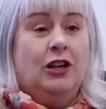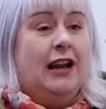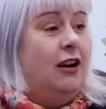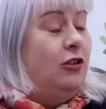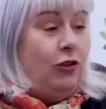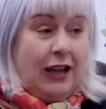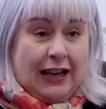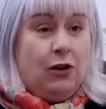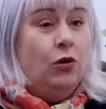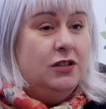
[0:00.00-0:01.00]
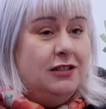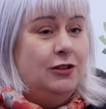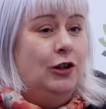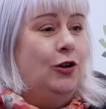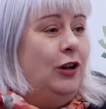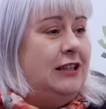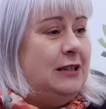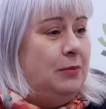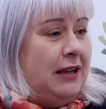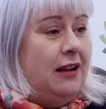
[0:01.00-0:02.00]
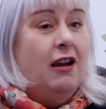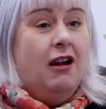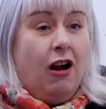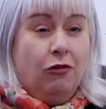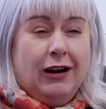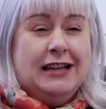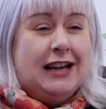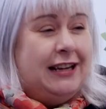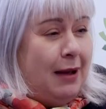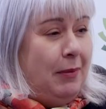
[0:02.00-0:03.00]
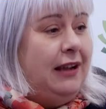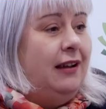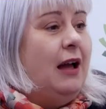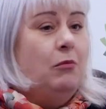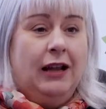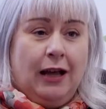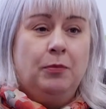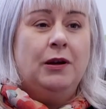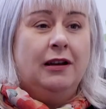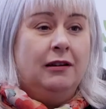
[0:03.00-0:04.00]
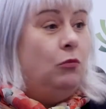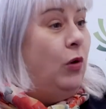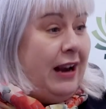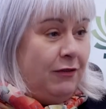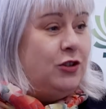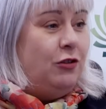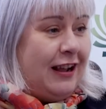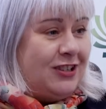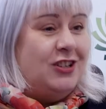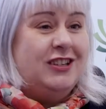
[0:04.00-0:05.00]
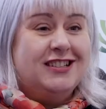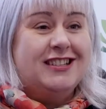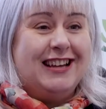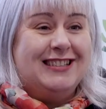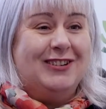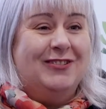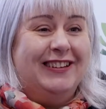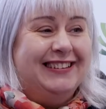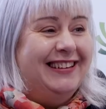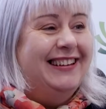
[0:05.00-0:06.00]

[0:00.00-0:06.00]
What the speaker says: learn through any course in Donegal ETB are really dynamic and will help you in whatever direction you decide to go in.